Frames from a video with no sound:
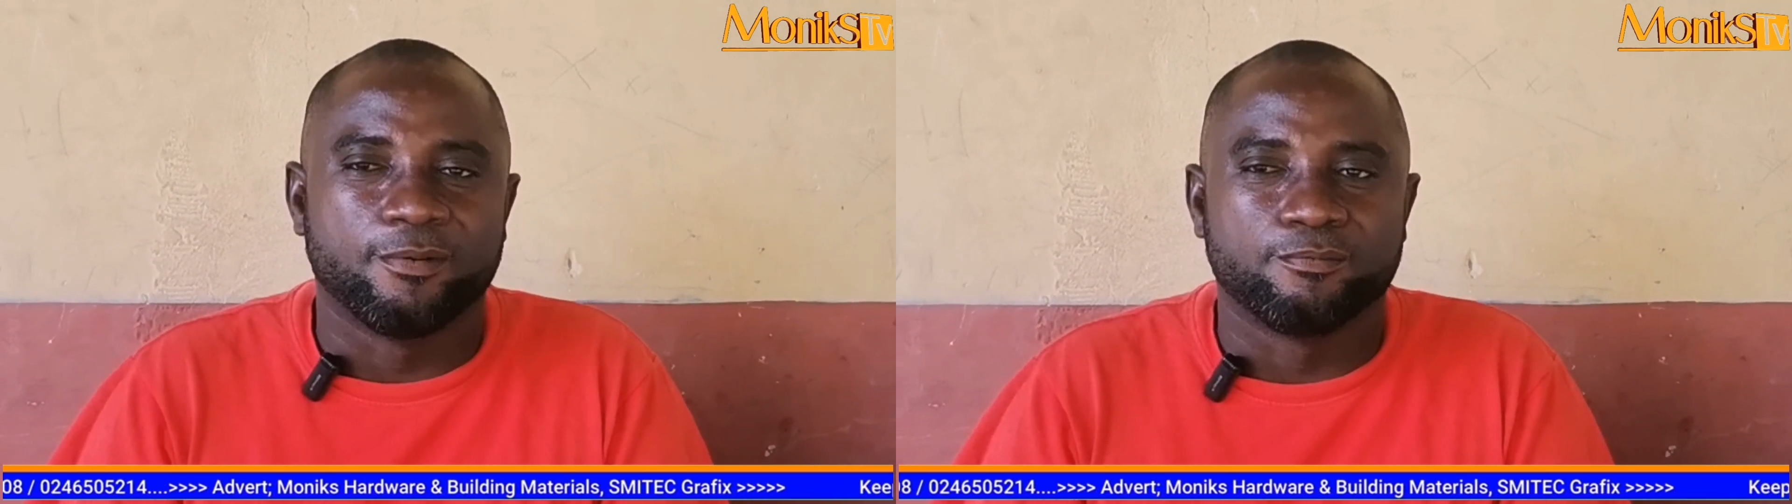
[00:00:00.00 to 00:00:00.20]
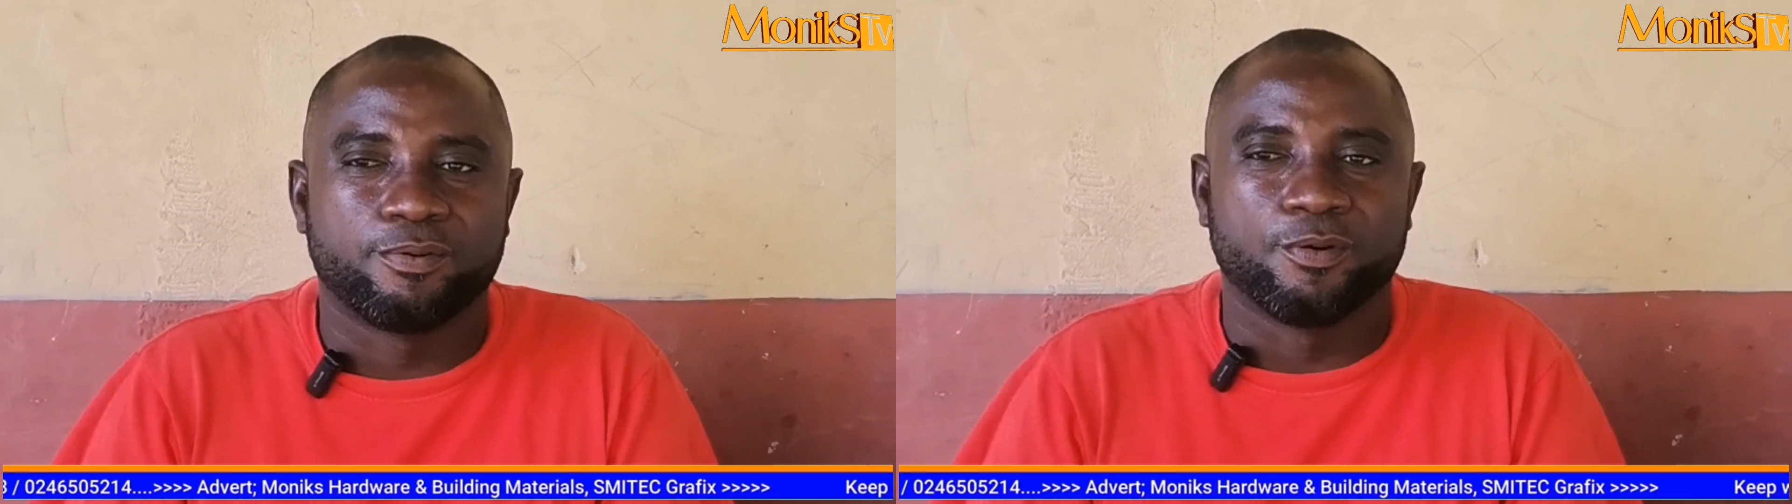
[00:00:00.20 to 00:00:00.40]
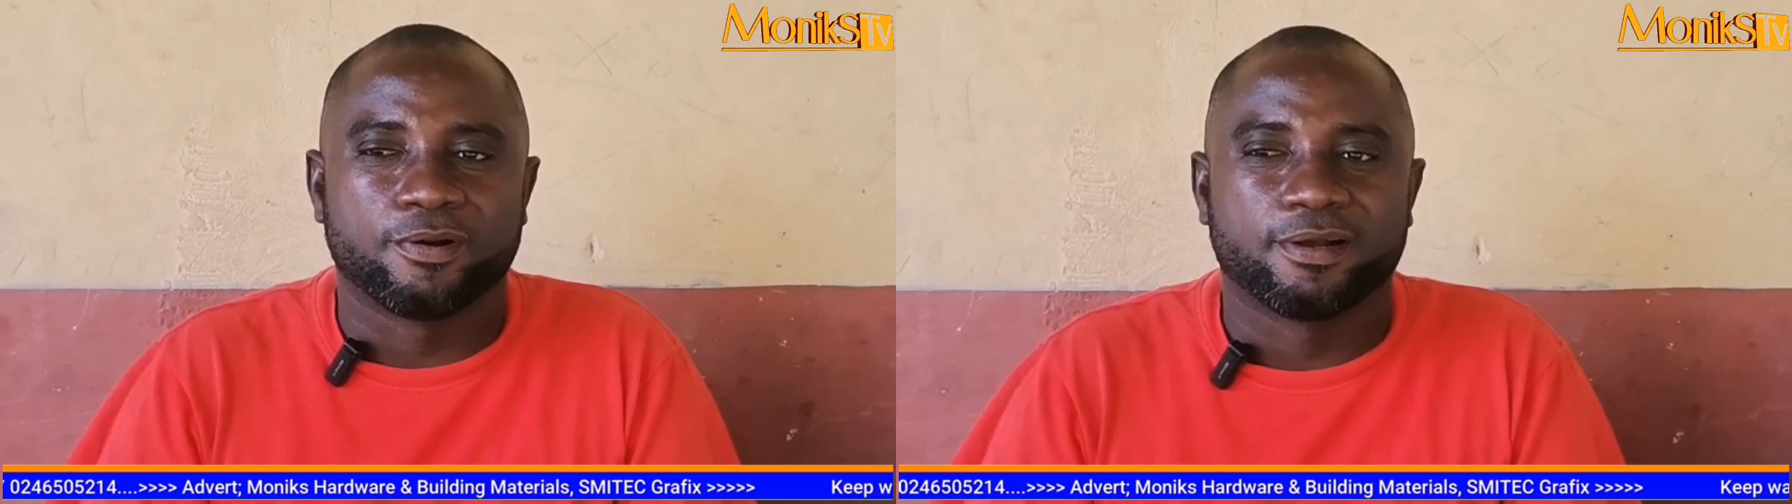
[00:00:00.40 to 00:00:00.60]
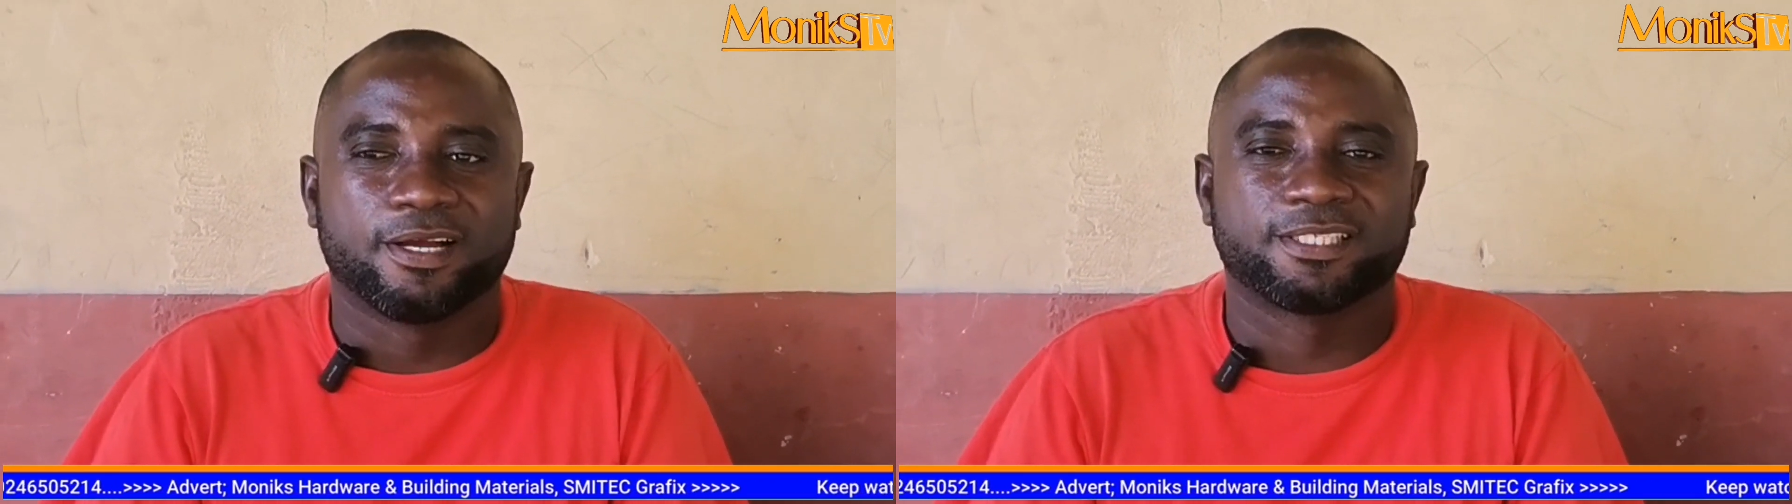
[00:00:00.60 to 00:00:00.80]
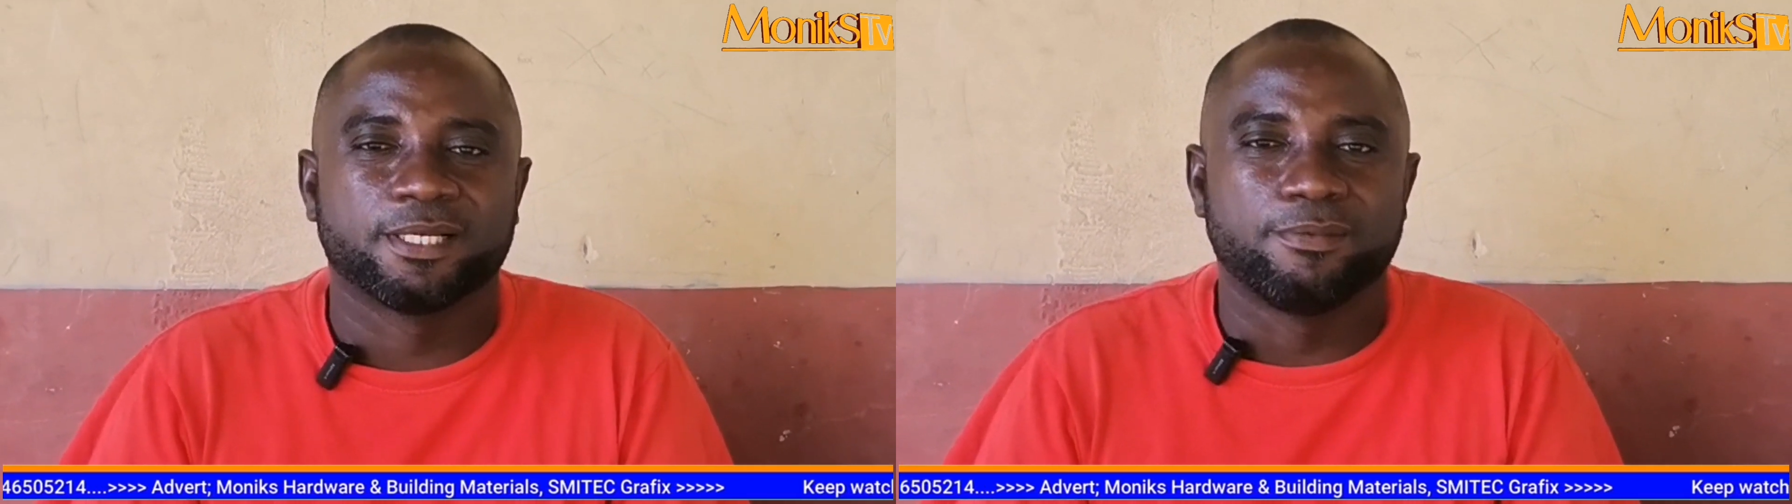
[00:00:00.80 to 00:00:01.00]
umpo,
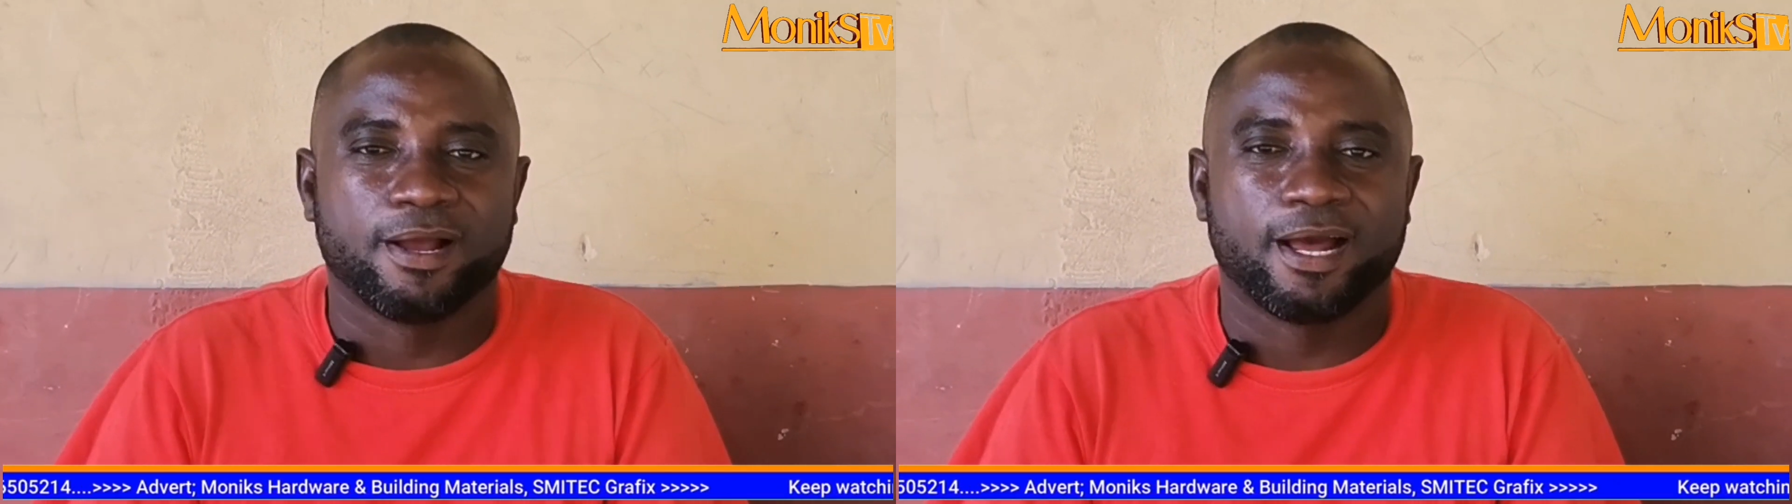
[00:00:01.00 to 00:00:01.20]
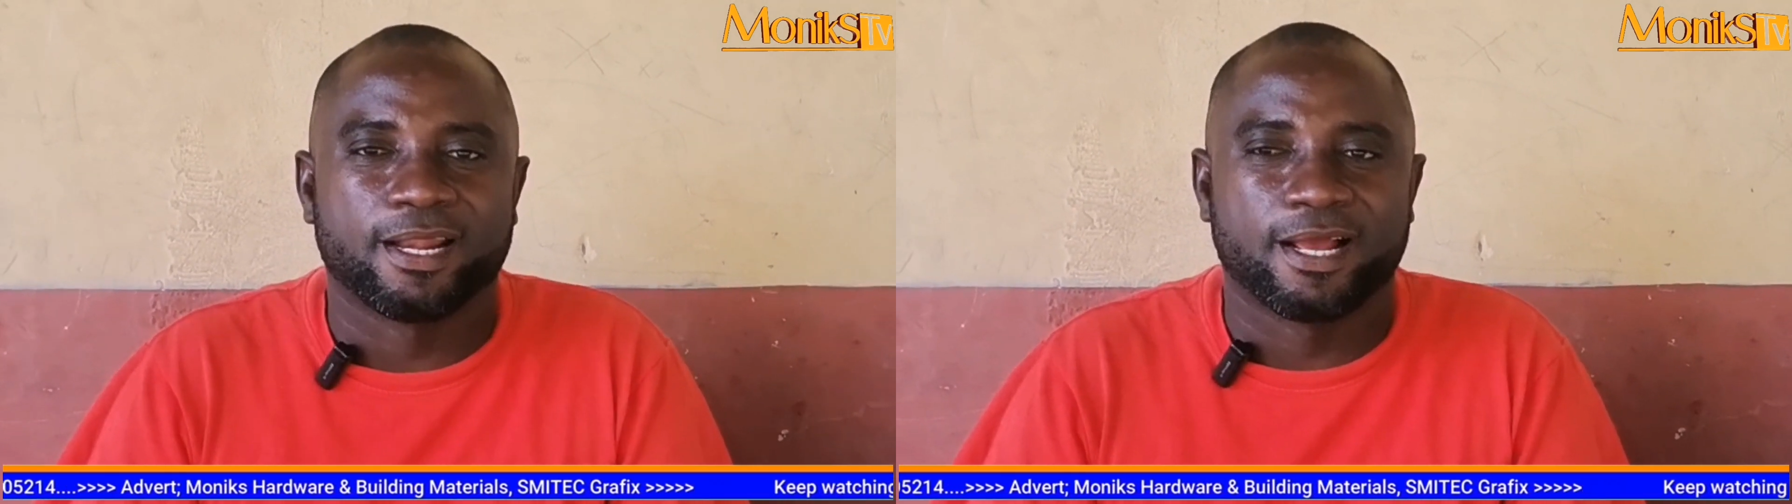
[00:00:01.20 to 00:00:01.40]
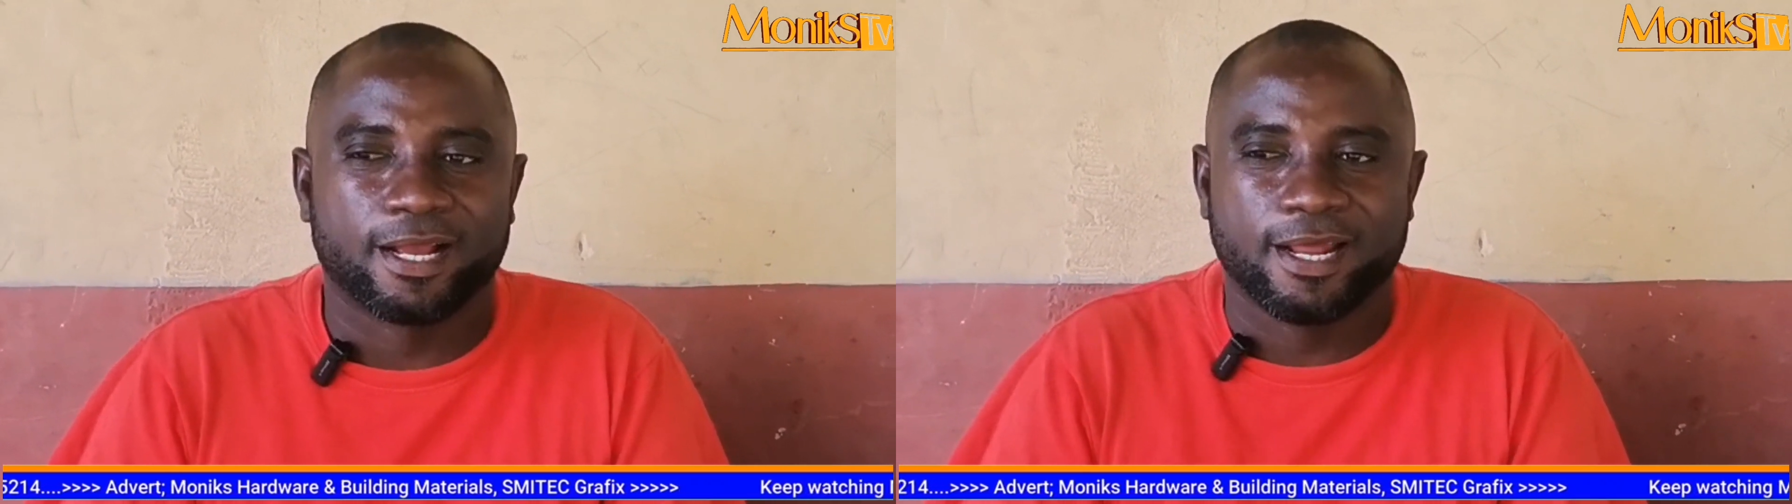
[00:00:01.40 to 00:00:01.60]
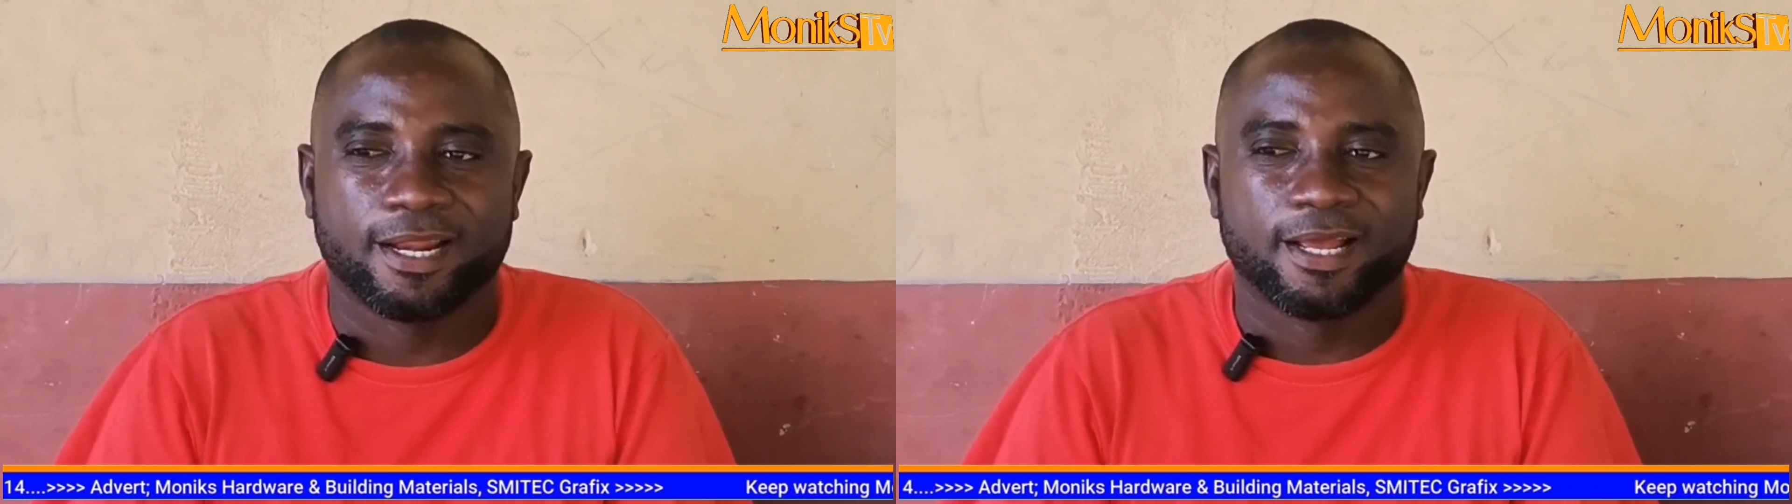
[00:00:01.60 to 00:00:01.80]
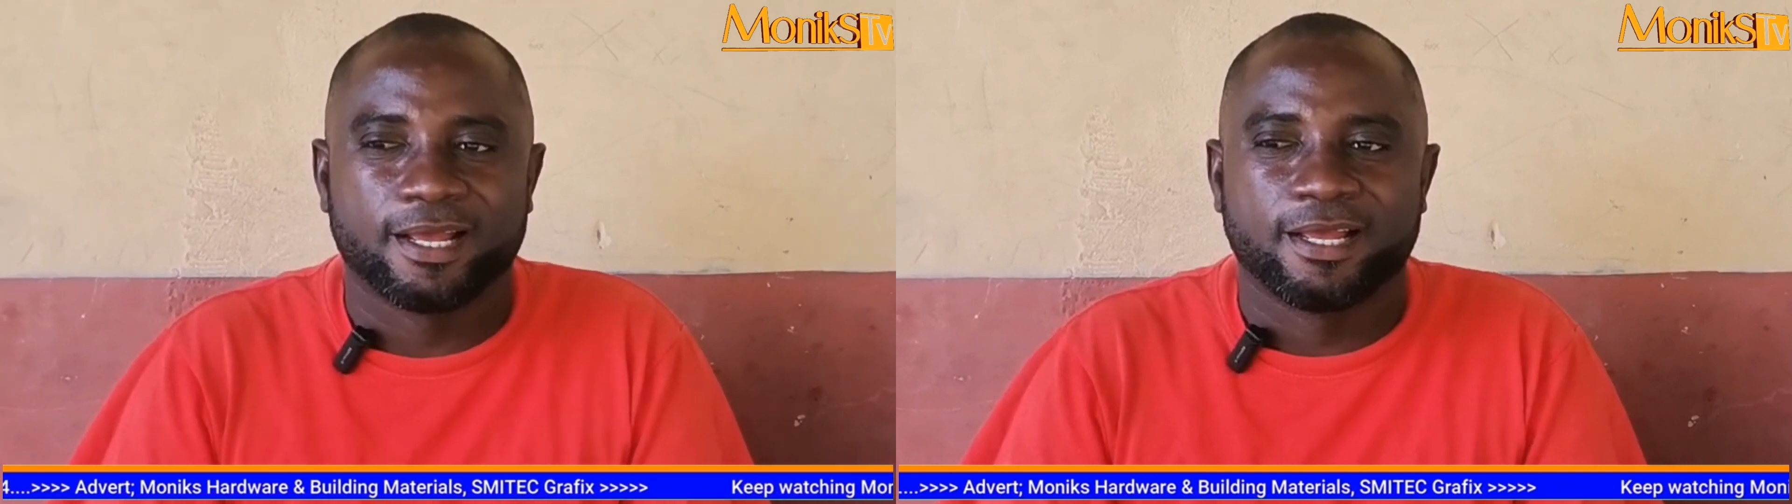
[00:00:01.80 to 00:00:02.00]
I think we are now
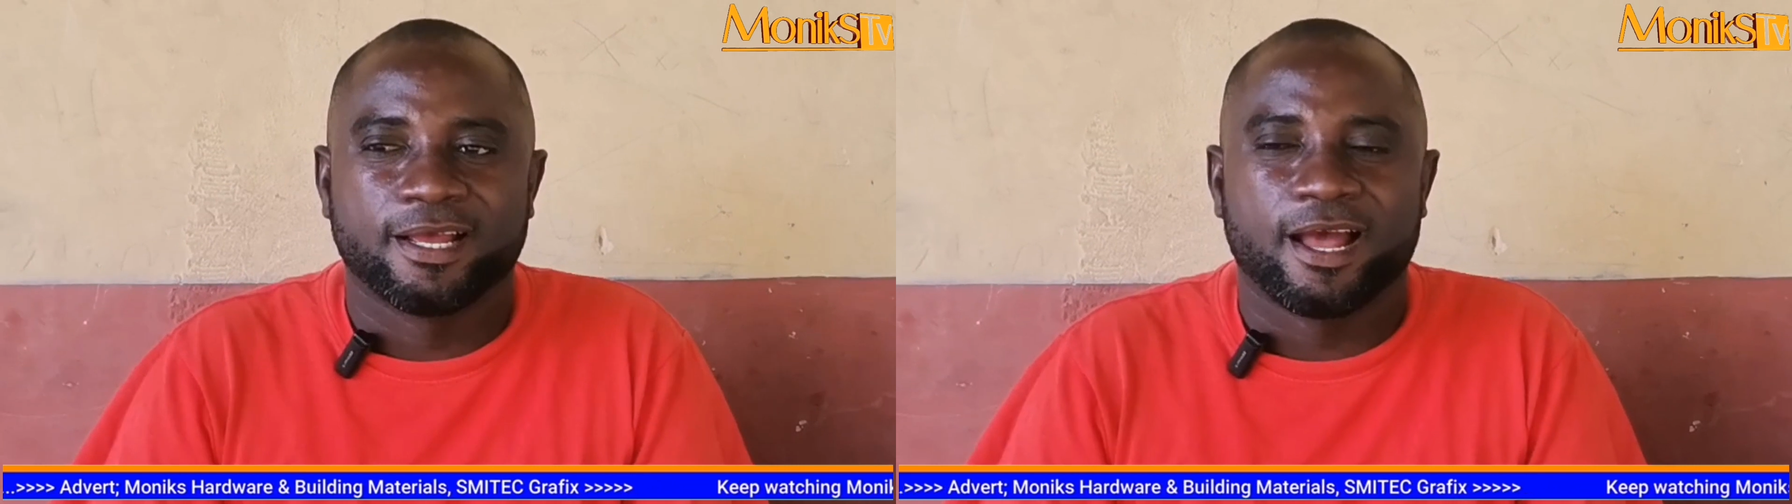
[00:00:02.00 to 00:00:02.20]
Ghana.